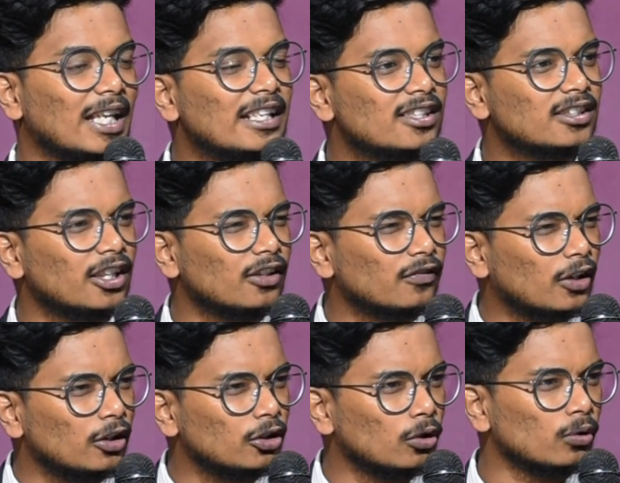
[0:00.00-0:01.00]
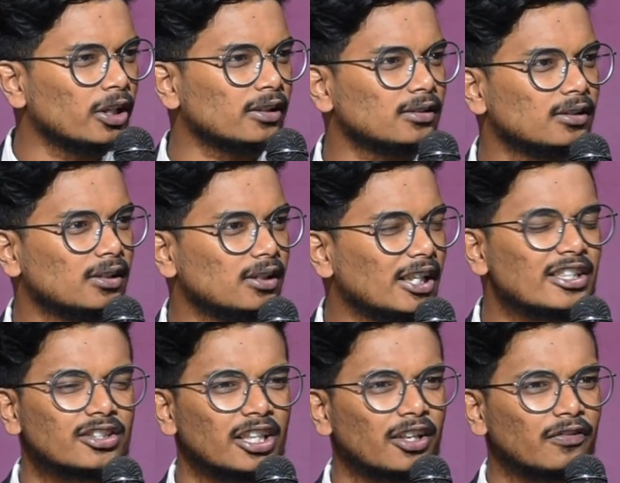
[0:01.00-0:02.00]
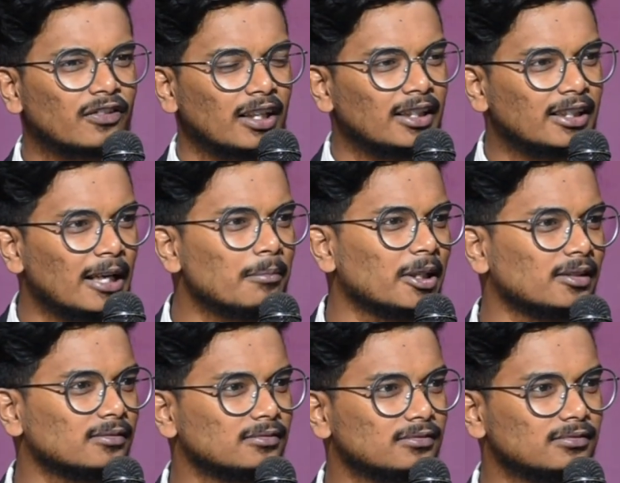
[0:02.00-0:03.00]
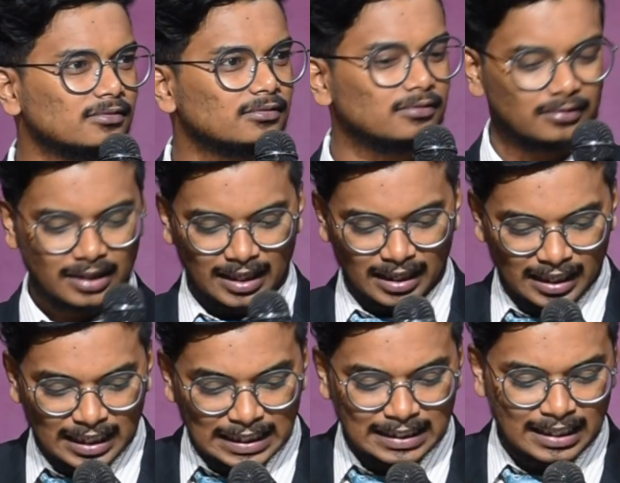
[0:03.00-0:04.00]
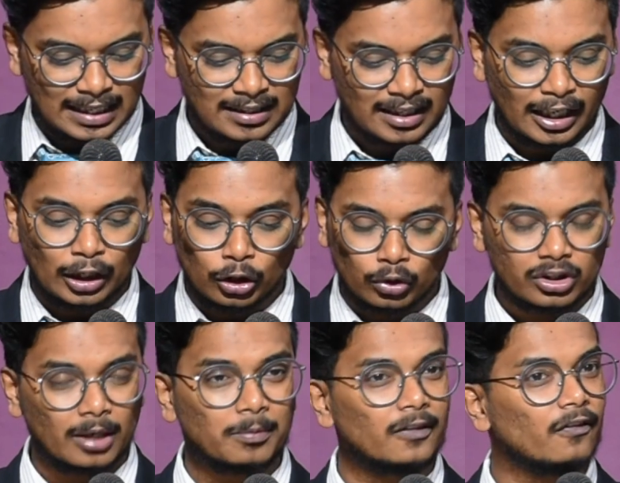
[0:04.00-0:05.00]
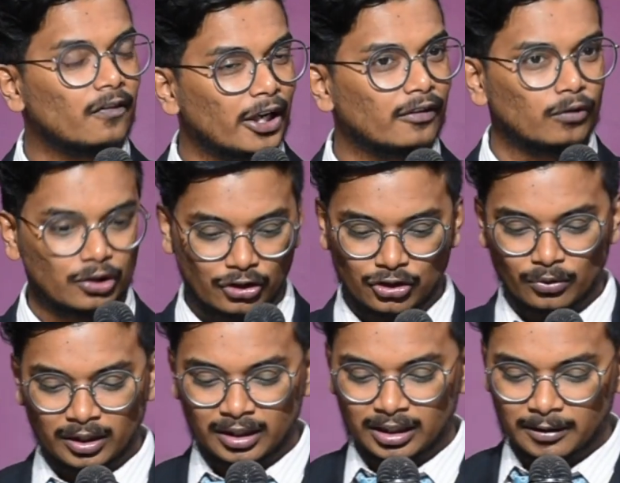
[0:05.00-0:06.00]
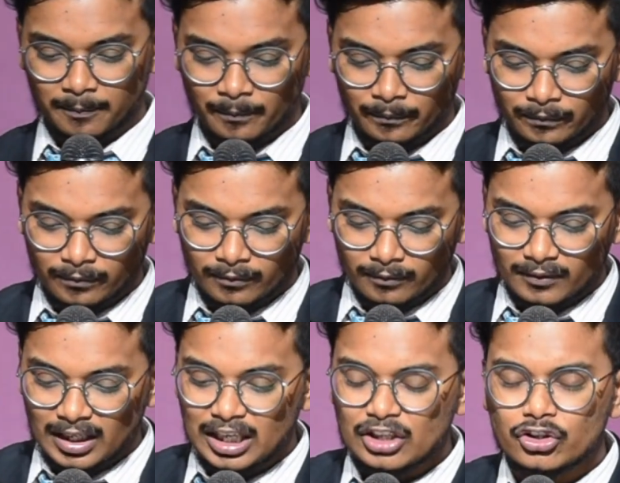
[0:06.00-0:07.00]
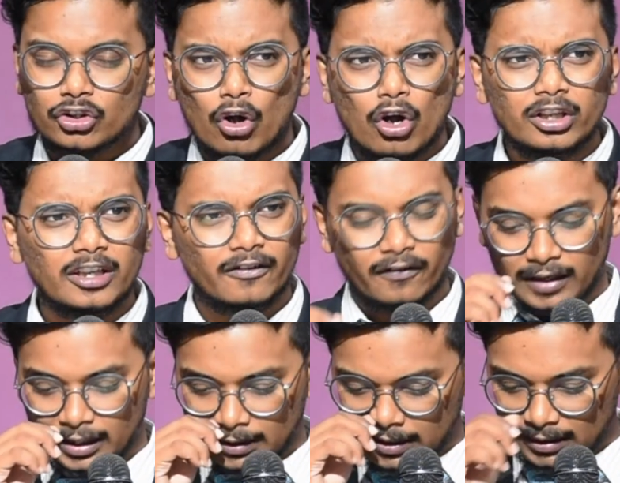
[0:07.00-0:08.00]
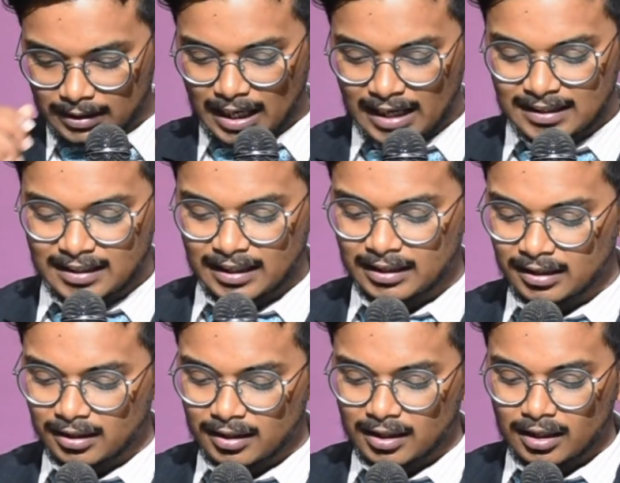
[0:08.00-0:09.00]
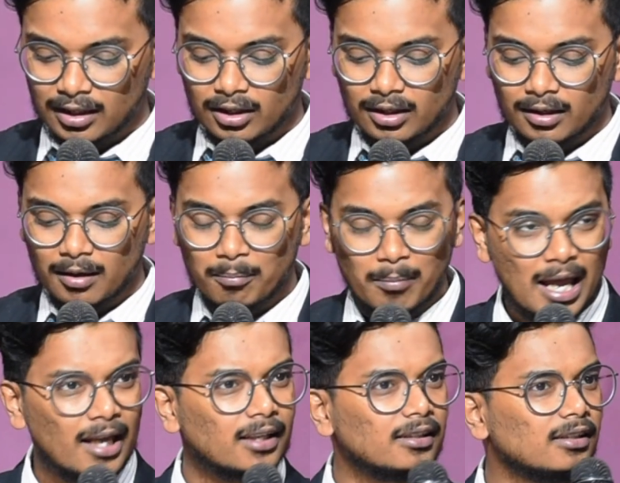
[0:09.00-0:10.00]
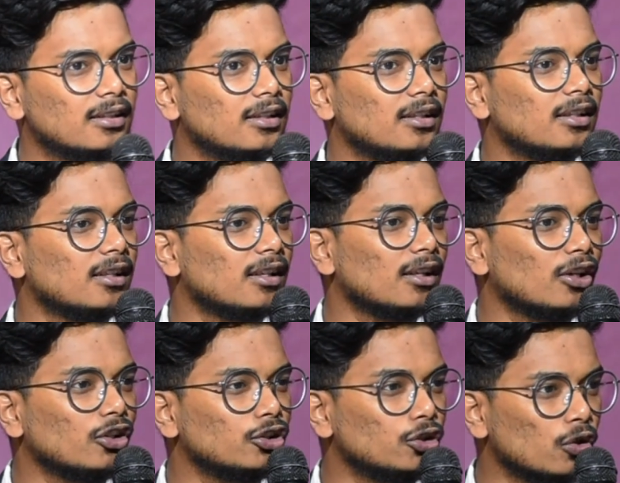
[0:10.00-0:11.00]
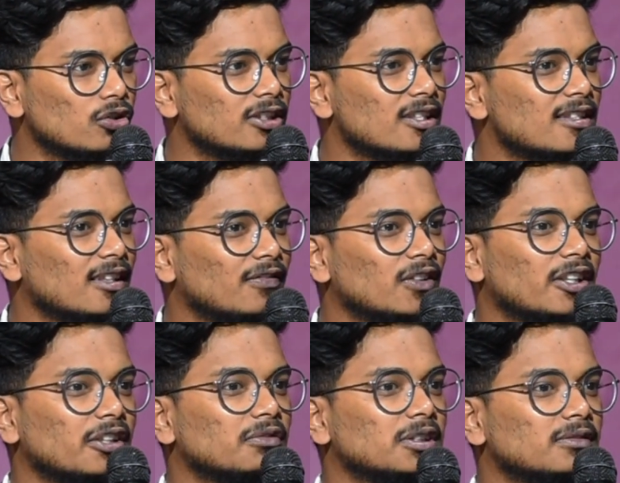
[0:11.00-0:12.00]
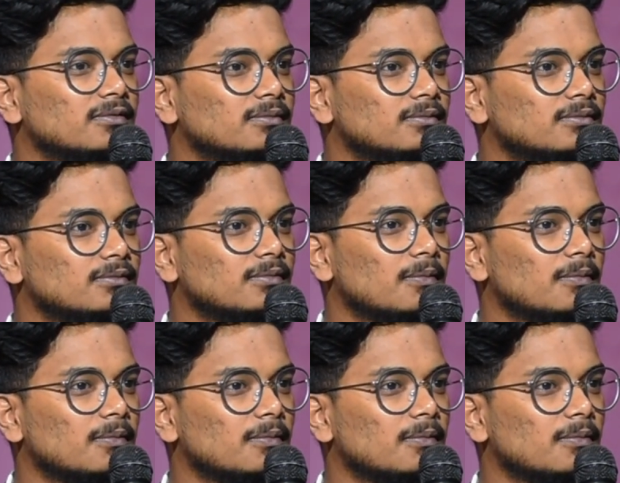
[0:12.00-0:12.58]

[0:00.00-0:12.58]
Instead of condoning, instead of condemning, he says in Luke chapter 5 verses 20, he saw their faith and said, man, your sins are forgiven.